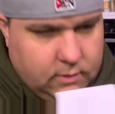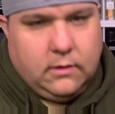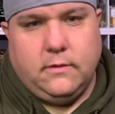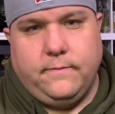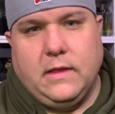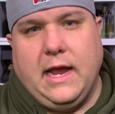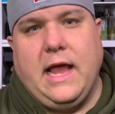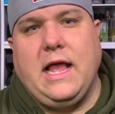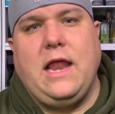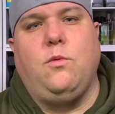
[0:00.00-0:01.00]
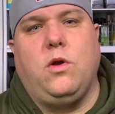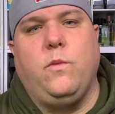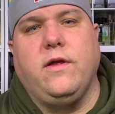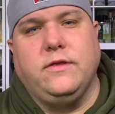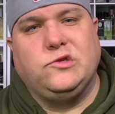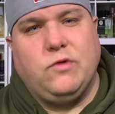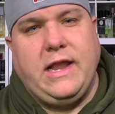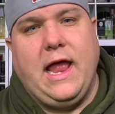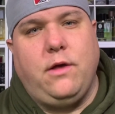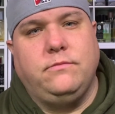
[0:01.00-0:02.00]
Like, I kind of want to wear this right
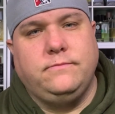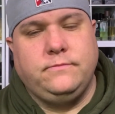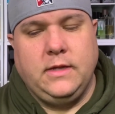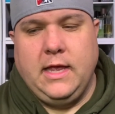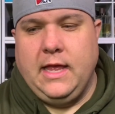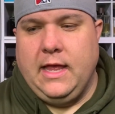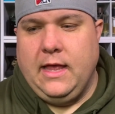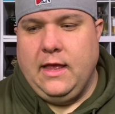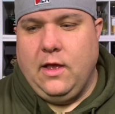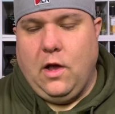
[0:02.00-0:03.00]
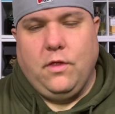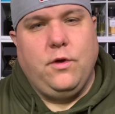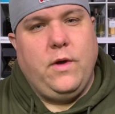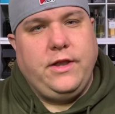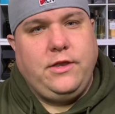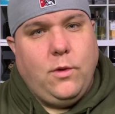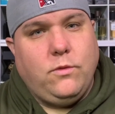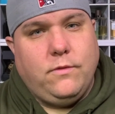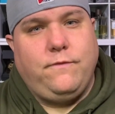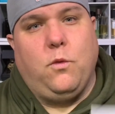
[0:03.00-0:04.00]
now. Although I don't,
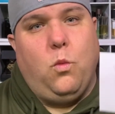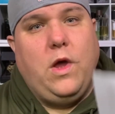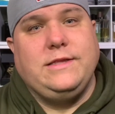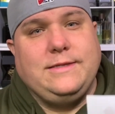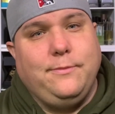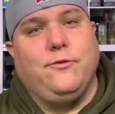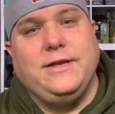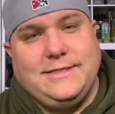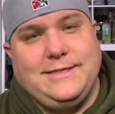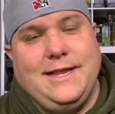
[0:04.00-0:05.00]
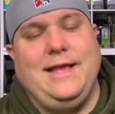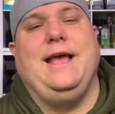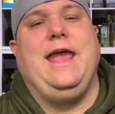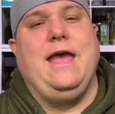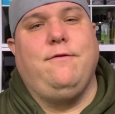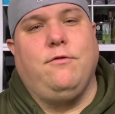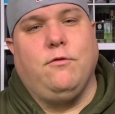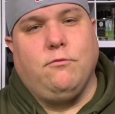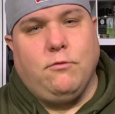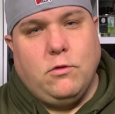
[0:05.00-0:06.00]
for one simple reason. I have
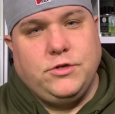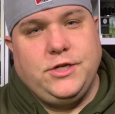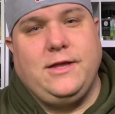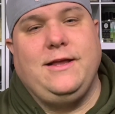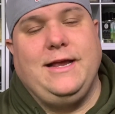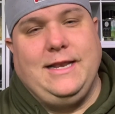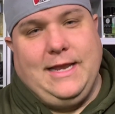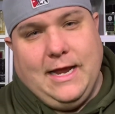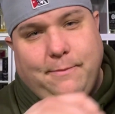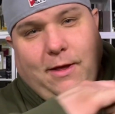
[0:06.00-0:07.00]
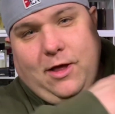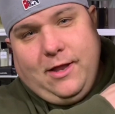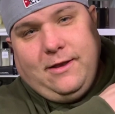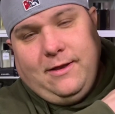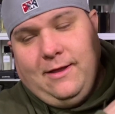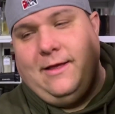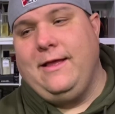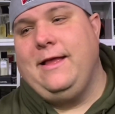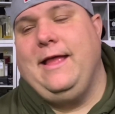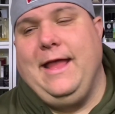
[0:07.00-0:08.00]
Roja Enigma on,
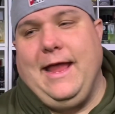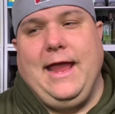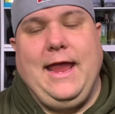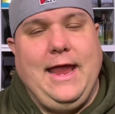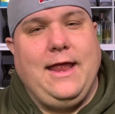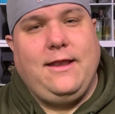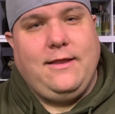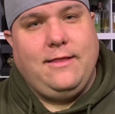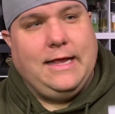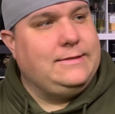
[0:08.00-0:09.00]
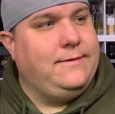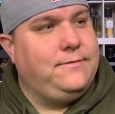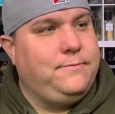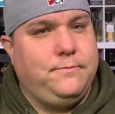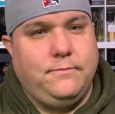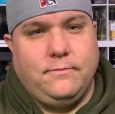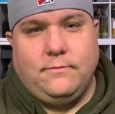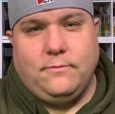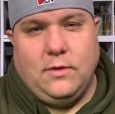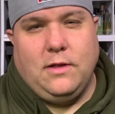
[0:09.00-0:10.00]
and that stuff's,
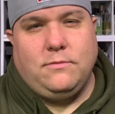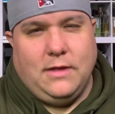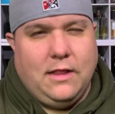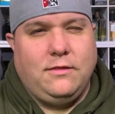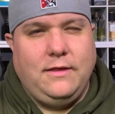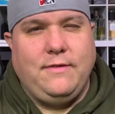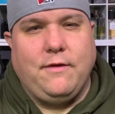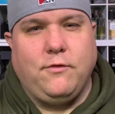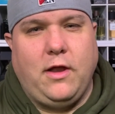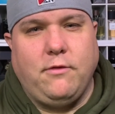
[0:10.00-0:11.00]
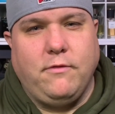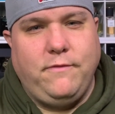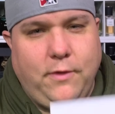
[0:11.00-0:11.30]
well, I'll leave that for another review.